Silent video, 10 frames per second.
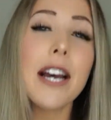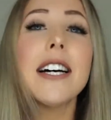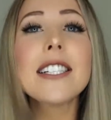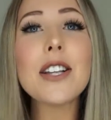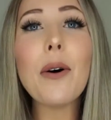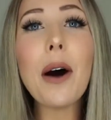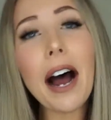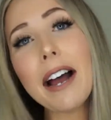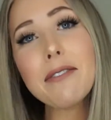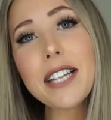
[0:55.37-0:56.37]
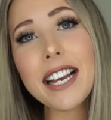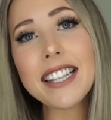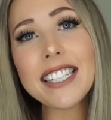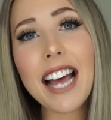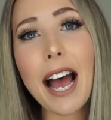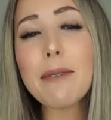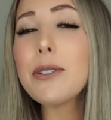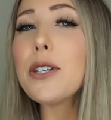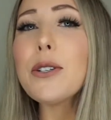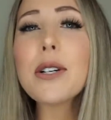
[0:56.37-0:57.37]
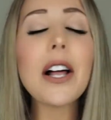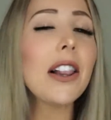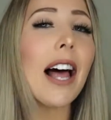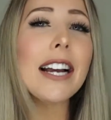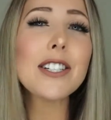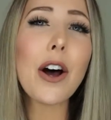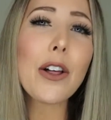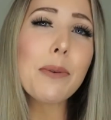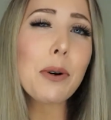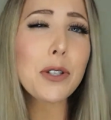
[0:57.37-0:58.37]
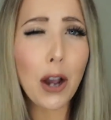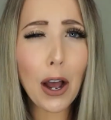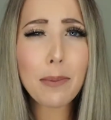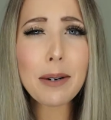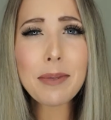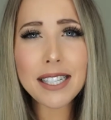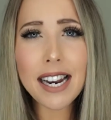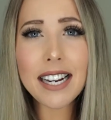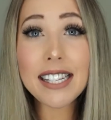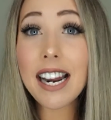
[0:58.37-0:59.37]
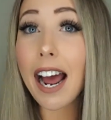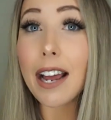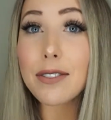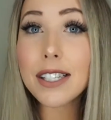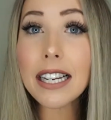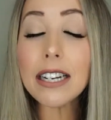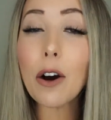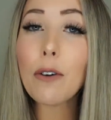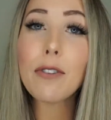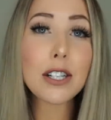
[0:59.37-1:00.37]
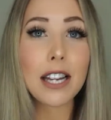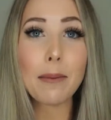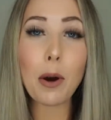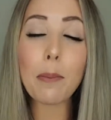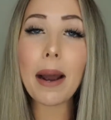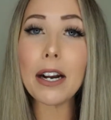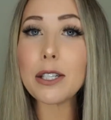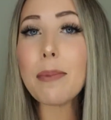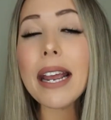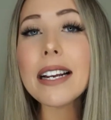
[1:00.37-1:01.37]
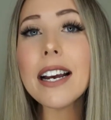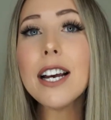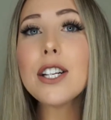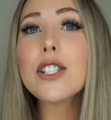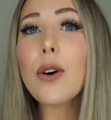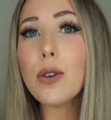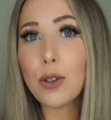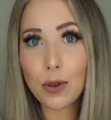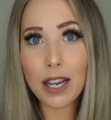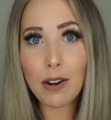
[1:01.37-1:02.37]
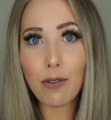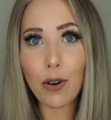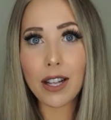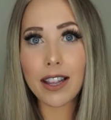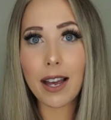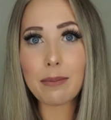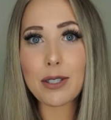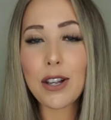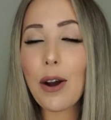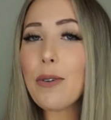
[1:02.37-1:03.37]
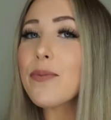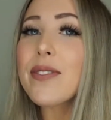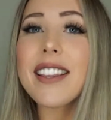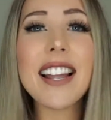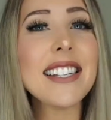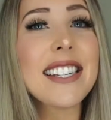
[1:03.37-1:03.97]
So I've taken the time to collect all the most common mistakes that I've seen first-time home buyers make so you can avoid them. So let's